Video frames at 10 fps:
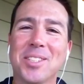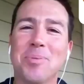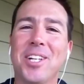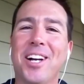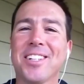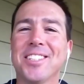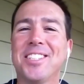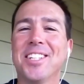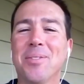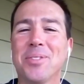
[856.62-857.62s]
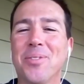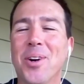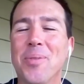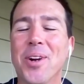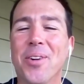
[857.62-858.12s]
some chocolate chips, some
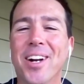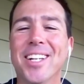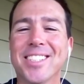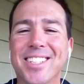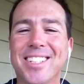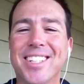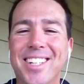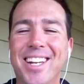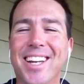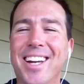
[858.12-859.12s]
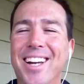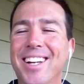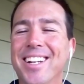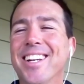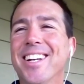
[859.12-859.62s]
oatmeal raisin. Yeah.
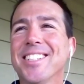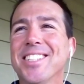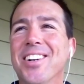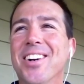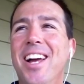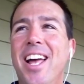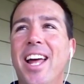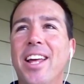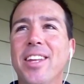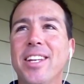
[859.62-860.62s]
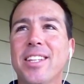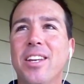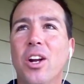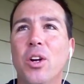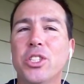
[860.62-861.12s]
So, and I think, you
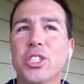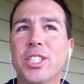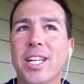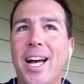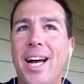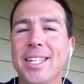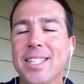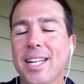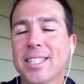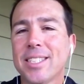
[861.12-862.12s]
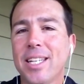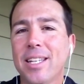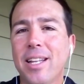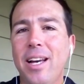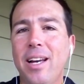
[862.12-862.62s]
know, just the guys kind of
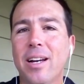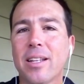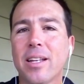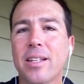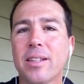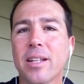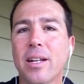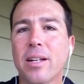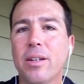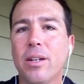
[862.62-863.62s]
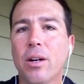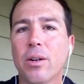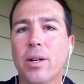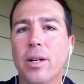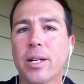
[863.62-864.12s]
seeing that, I think that it, you know,
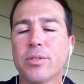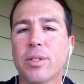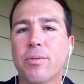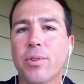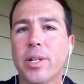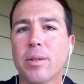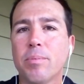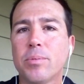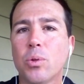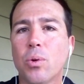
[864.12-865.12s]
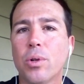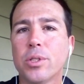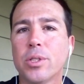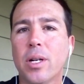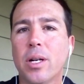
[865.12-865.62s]
it gives them freedom towards